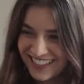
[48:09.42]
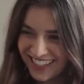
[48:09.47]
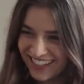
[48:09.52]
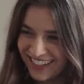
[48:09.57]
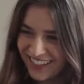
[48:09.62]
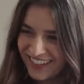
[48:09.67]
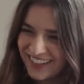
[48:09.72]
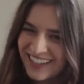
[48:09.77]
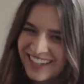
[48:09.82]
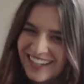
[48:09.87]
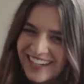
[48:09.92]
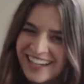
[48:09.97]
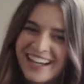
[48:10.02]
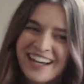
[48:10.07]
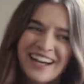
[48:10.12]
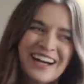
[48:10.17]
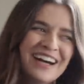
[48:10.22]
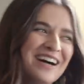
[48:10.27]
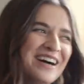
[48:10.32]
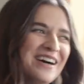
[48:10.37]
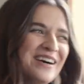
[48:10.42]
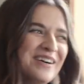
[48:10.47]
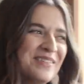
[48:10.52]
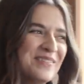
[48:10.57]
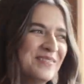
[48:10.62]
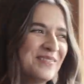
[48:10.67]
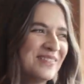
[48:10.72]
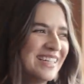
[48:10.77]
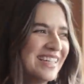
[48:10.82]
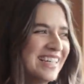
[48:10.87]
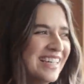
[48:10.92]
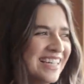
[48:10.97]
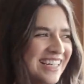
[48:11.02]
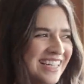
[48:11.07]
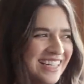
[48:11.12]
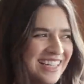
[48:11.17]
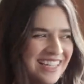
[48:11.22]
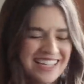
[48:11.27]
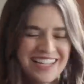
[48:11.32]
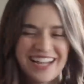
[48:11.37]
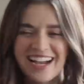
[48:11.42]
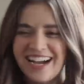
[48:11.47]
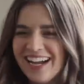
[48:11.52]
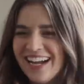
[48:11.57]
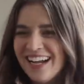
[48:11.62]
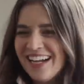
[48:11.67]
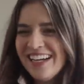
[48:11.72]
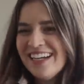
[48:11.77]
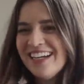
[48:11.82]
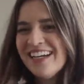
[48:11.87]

so it's the, um, the baby. Yeah.